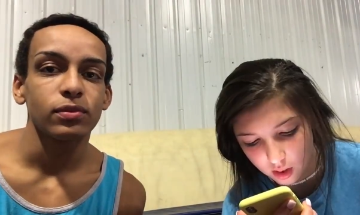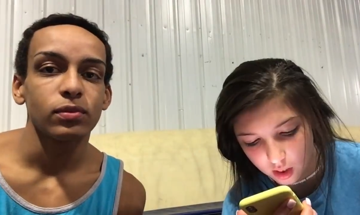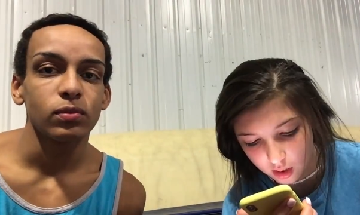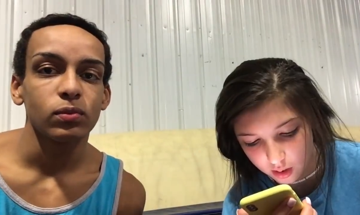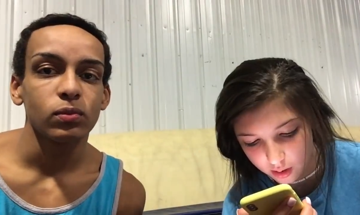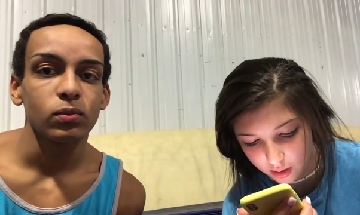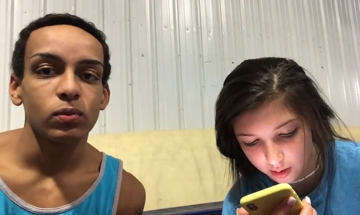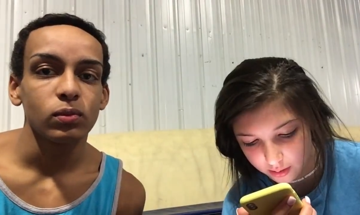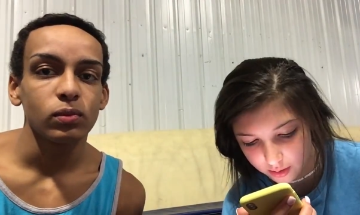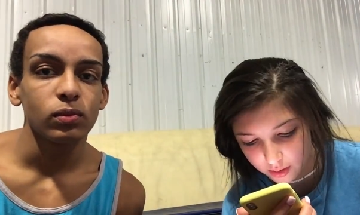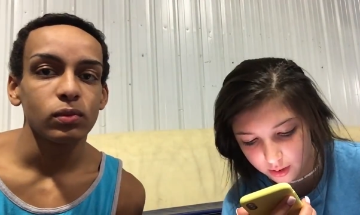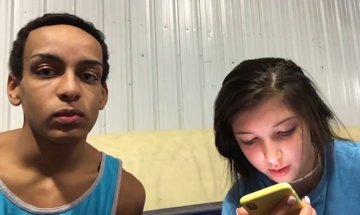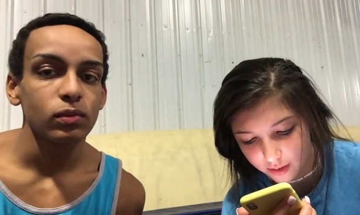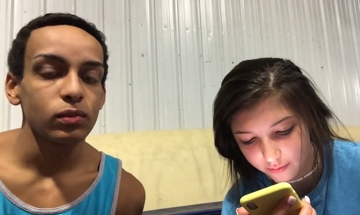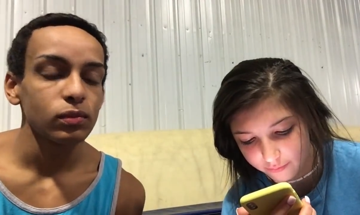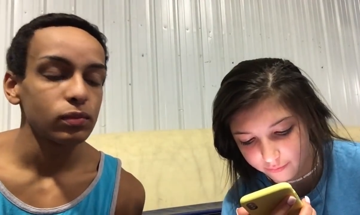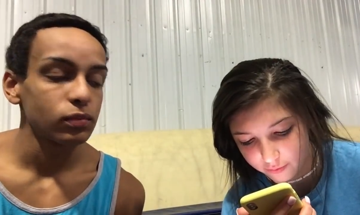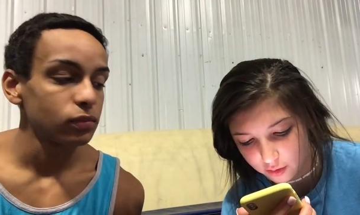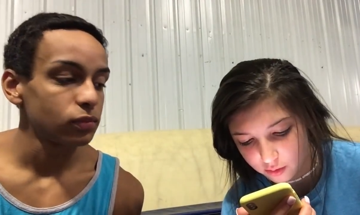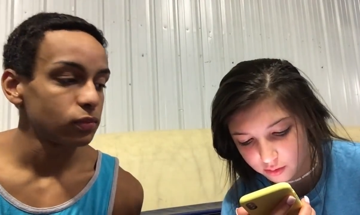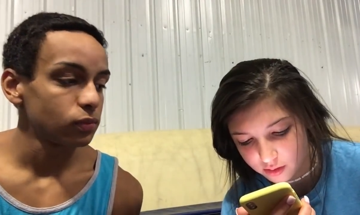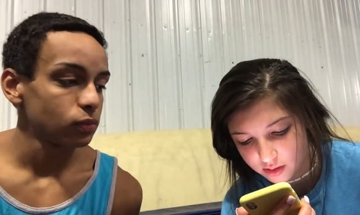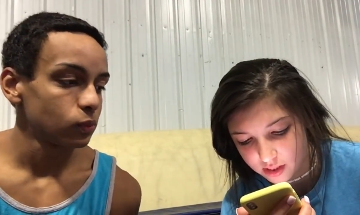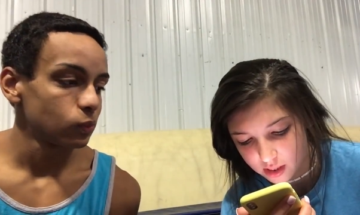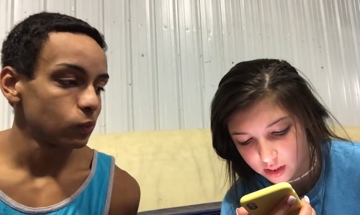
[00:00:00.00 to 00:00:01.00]
Speaker 1: Are either of
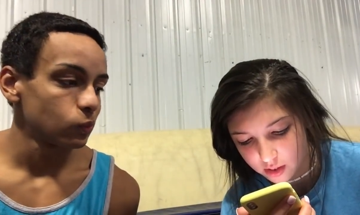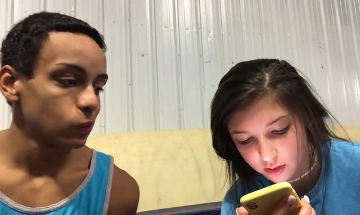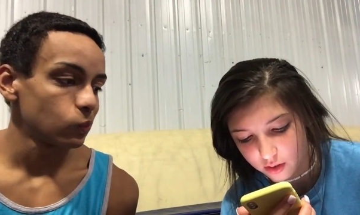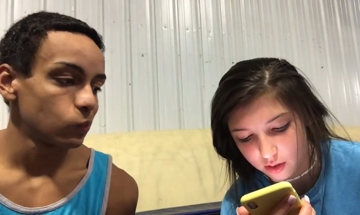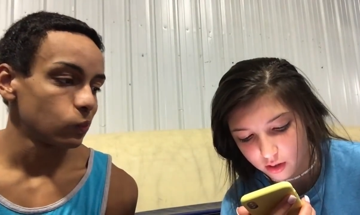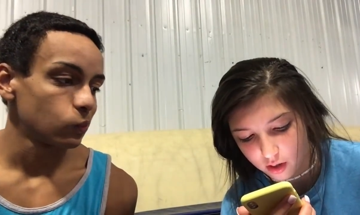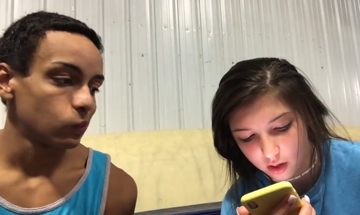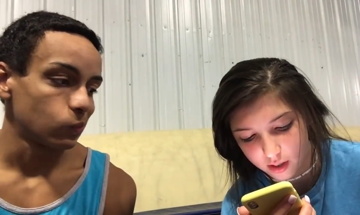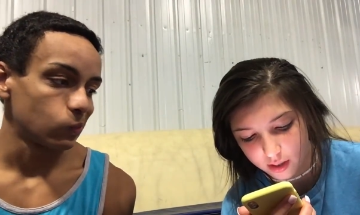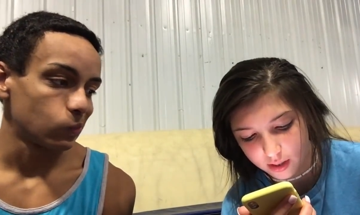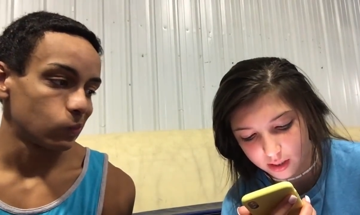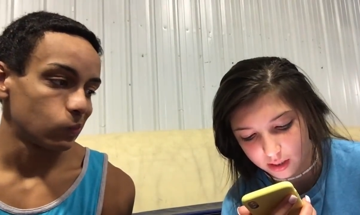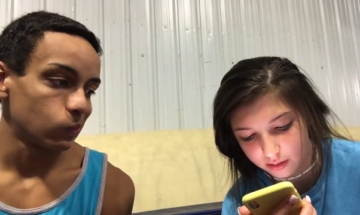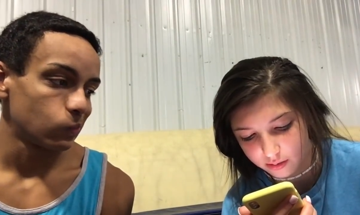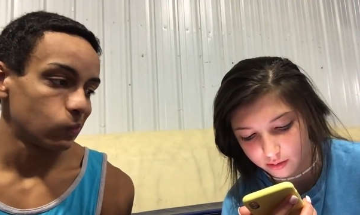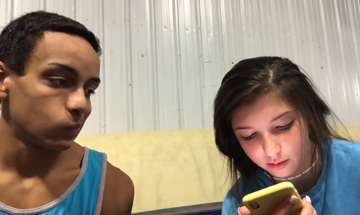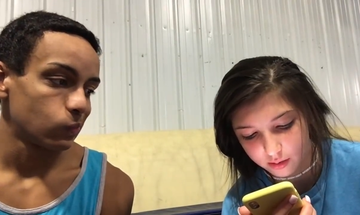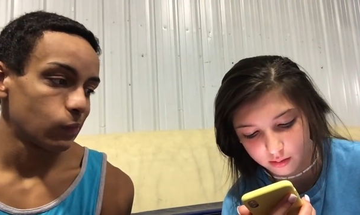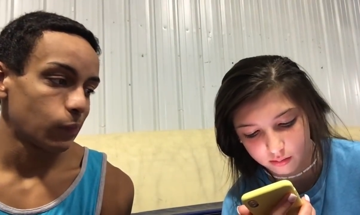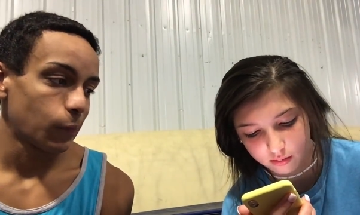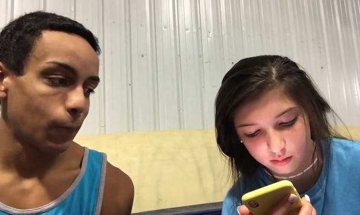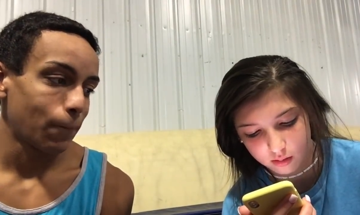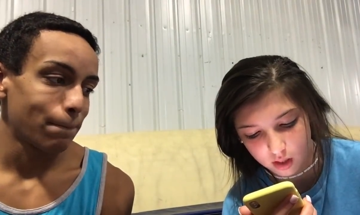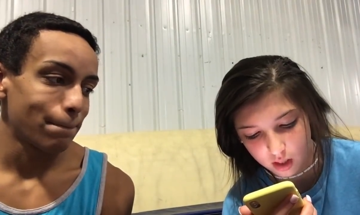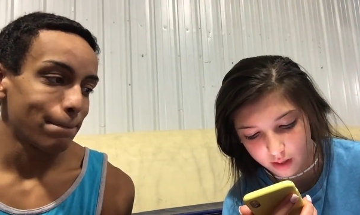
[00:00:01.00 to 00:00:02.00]
you center on either
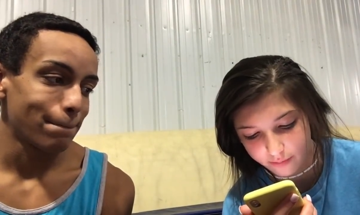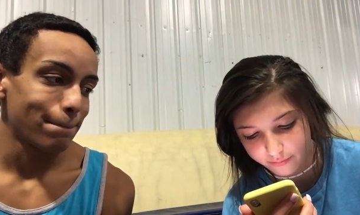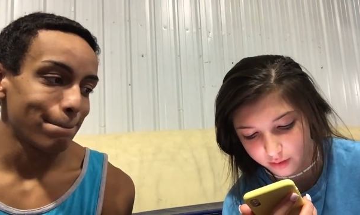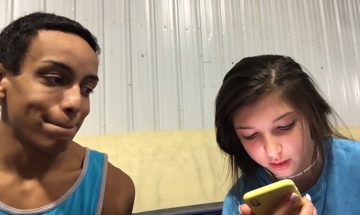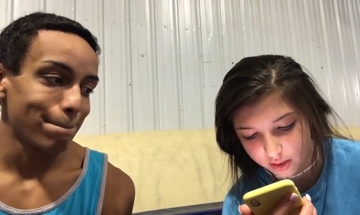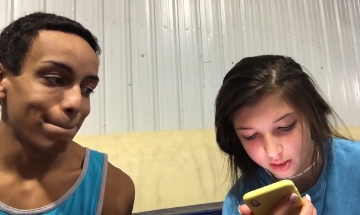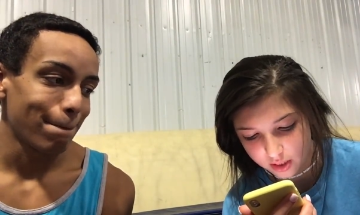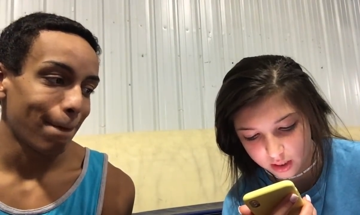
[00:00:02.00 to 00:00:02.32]
of your